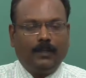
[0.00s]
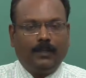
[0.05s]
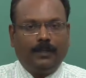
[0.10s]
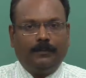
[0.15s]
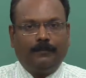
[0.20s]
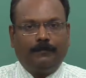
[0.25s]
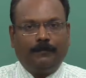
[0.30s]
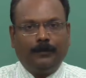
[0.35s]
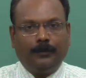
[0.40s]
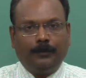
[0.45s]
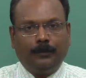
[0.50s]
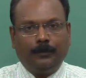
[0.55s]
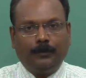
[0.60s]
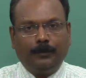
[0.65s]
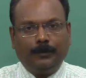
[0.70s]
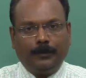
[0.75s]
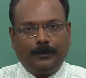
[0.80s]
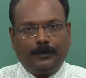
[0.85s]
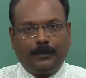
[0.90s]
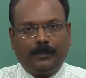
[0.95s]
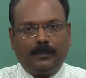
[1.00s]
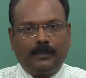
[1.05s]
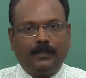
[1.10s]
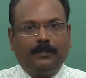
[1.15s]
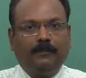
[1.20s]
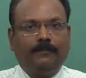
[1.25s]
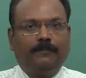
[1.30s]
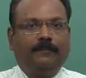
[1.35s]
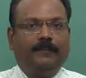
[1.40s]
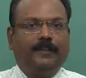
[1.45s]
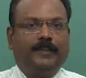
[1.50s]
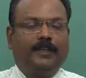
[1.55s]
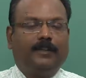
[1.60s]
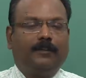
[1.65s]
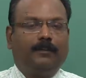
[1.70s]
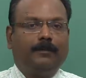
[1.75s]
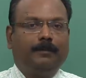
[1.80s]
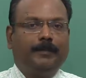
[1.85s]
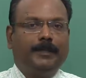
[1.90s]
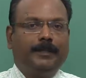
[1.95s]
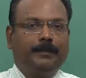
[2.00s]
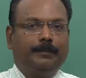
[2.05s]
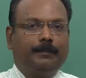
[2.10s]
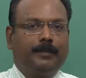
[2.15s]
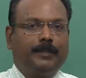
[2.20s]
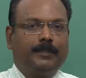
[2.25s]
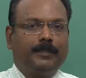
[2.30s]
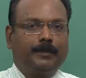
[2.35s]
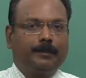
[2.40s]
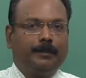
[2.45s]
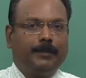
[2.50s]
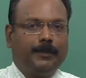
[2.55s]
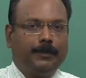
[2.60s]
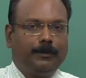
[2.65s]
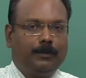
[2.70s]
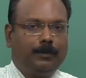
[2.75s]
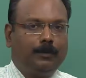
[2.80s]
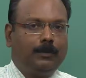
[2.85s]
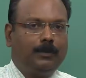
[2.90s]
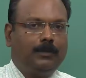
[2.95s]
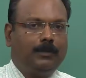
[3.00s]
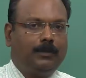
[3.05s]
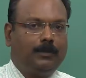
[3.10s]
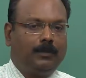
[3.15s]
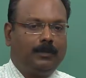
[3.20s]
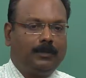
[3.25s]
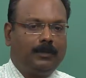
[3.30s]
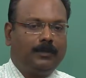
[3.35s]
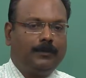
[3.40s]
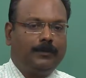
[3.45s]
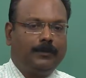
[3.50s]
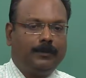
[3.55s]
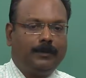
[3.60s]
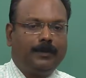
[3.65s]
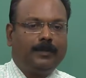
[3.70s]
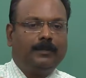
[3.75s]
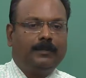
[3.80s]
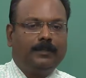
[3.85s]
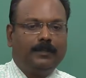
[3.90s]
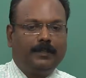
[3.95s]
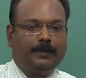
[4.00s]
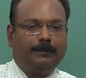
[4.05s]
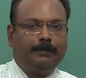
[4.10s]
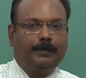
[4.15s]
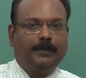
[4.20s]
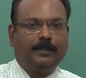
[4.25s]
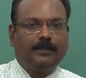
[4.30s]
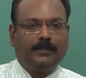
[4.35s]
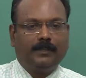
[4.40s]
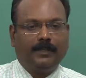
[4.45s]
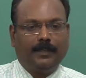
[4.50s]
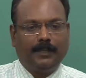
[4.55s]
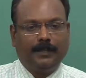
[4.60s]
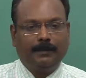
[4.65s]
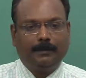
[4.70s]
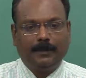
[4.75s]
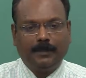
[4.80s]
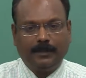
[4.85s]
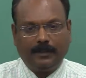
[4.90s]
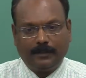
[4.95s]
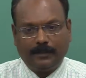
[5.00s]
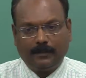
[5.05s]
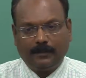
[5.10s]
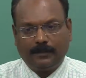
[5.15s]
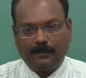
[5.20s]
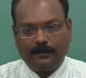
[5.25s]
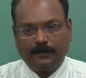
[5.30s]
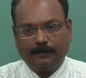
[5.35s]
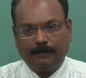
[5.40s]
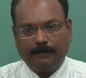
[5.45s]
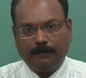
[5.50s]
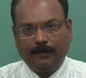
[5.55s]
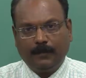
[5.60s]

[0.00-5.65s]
If you yourself cannot be impressed by your own talk, you cannot impress anybody else.